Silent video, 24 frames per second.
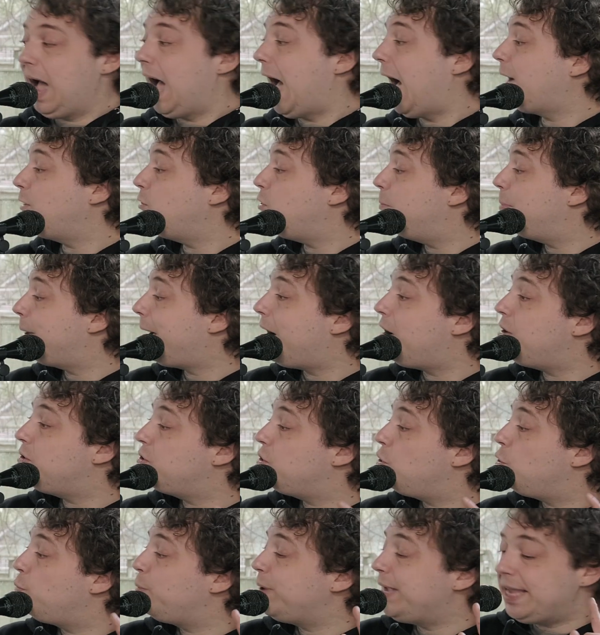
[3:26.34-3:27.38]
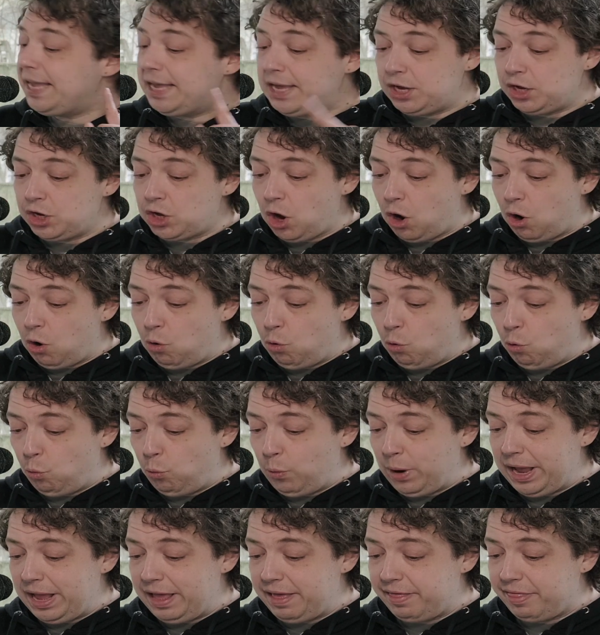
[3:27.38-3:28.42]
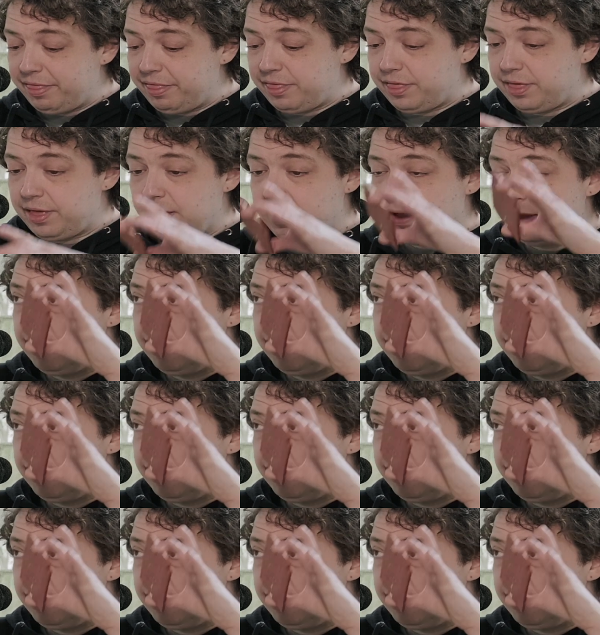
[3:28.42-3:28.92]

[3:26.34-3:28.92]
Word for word: How about we go with